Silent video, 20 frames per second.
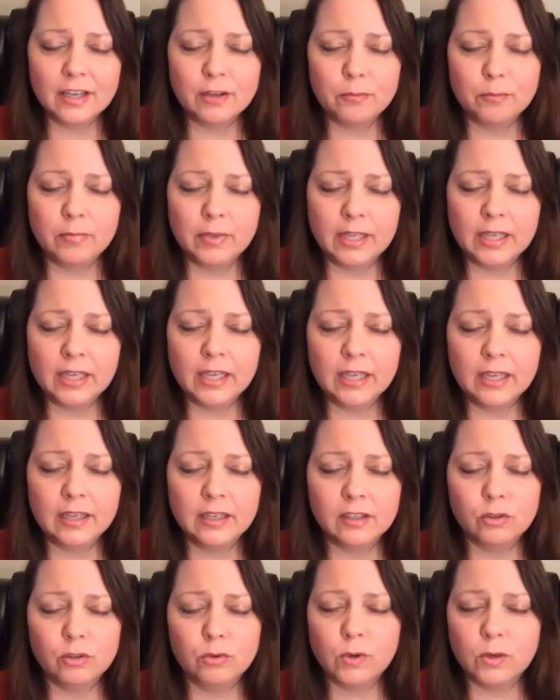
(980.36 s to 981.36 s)

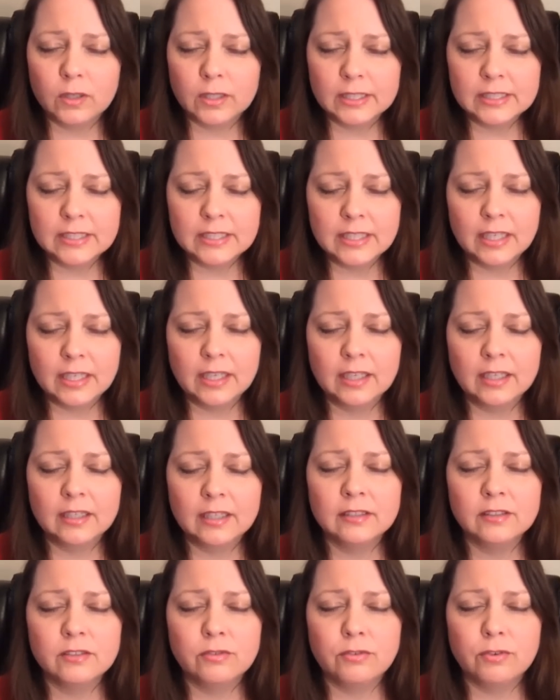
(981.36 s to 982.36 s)
be
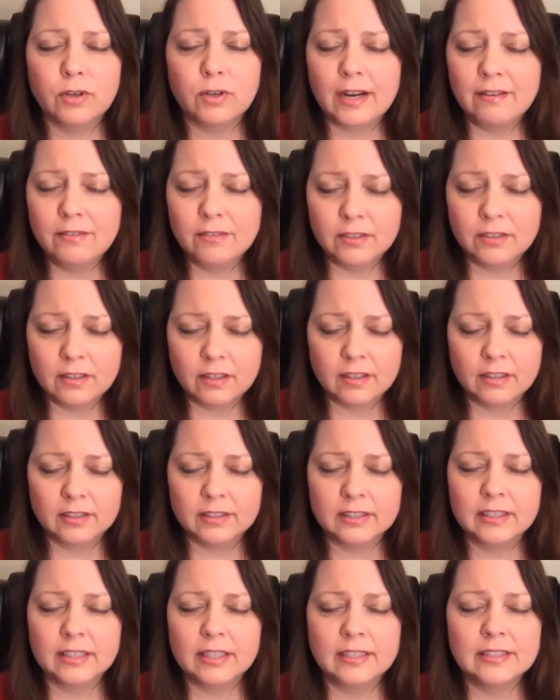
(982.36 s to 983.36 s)
quarantined forever.
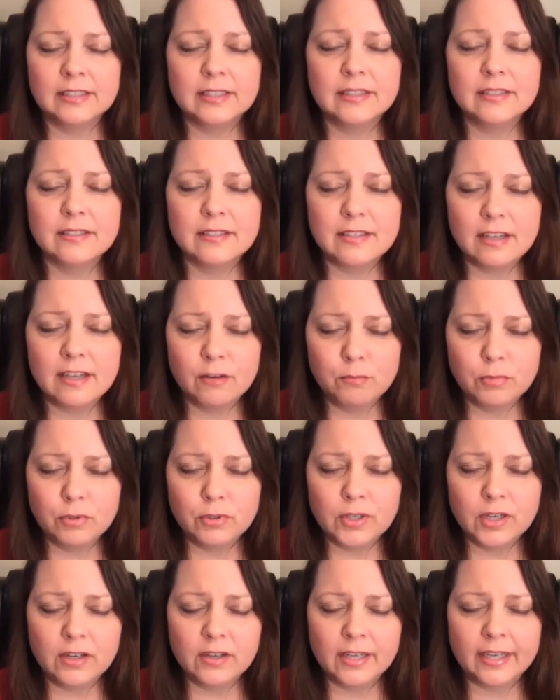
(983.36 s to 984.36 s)
This is
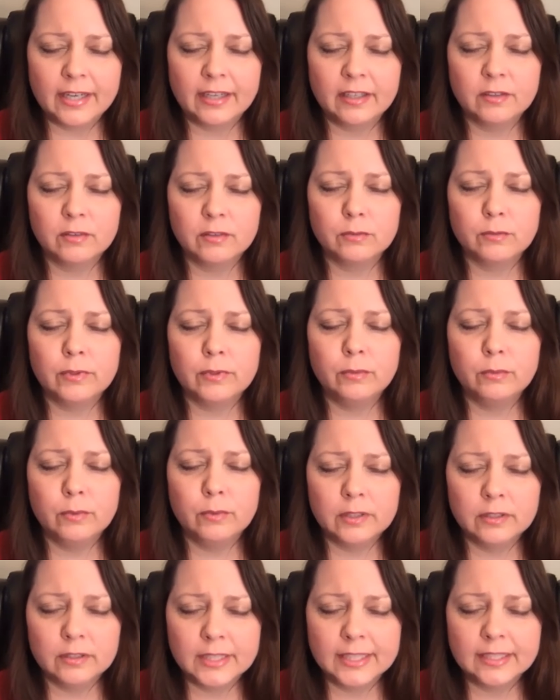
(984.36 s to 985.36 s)
temporary. We
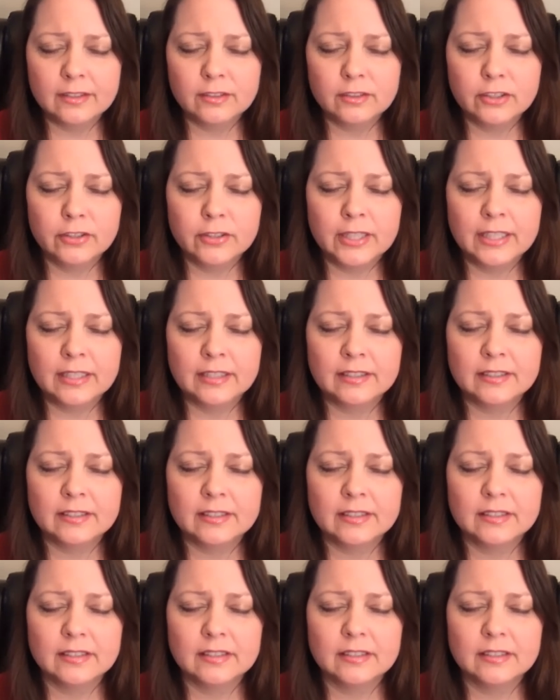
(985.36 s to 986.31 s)
will get through this.